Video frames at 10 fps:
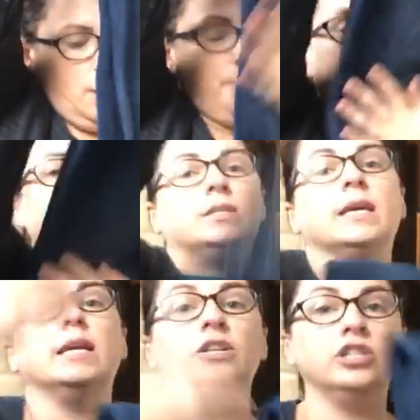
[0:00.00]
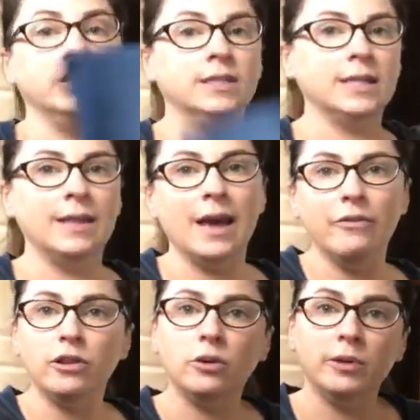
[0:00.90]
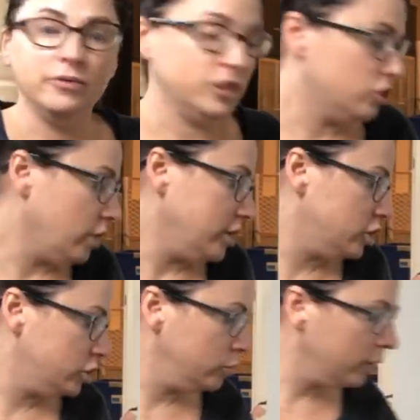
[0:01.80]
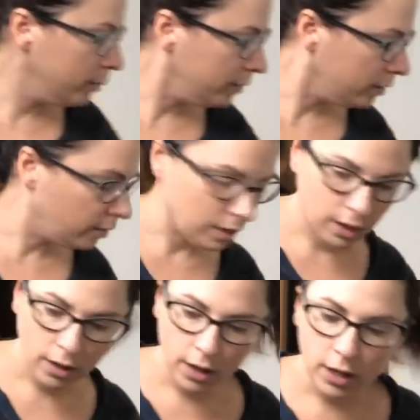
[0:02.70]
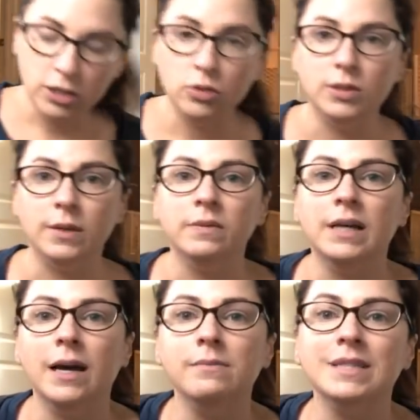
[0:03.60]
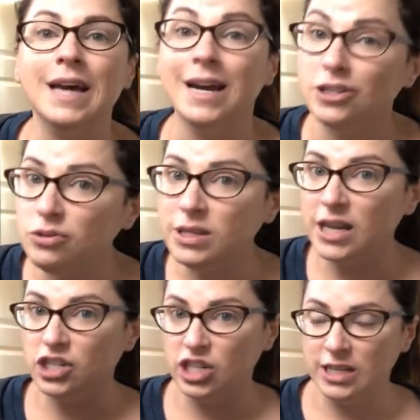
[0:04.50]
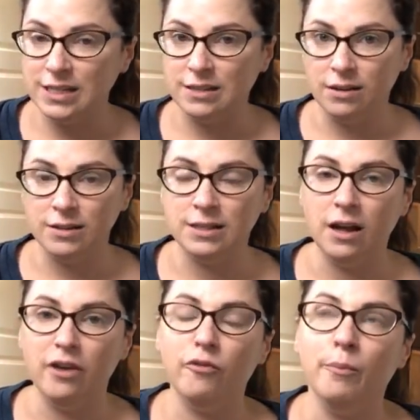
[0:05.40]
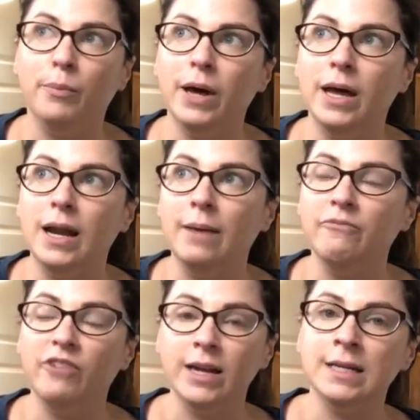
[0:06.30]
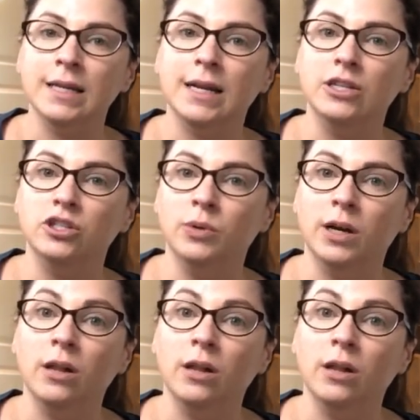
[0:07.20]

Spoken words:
But they're skinny jeans and they have a little bit of a stretch to them. So sometimes I do take chances on stuff, but I'm finding that I do it a